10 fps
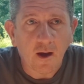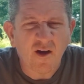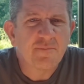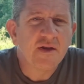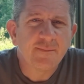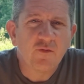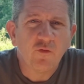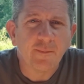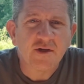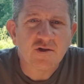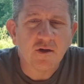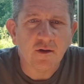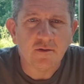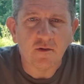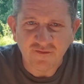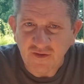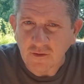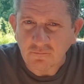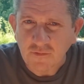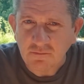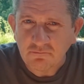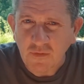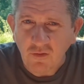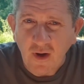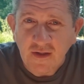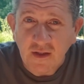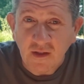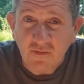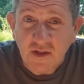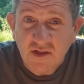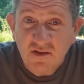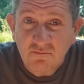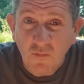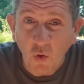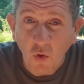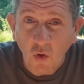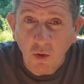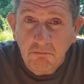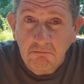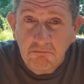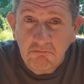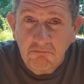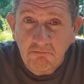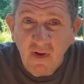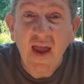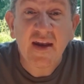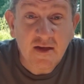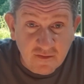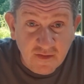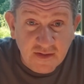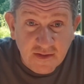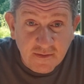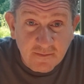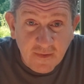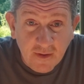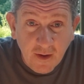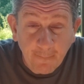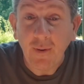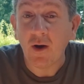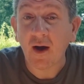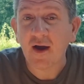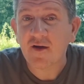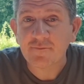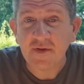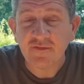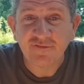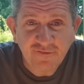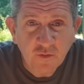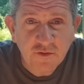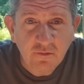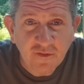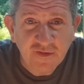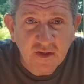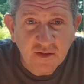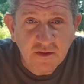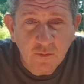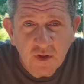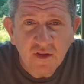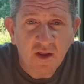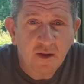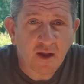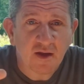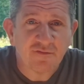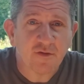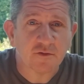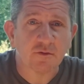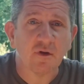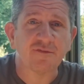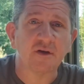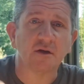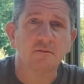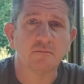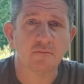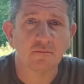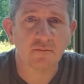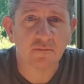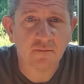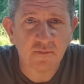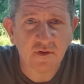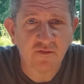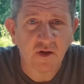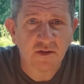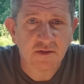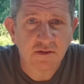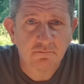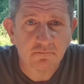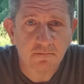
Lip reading: I've been a bit rubbish and not filmed a great deal of it, or any of it, but I have been photographing it with a photographic device.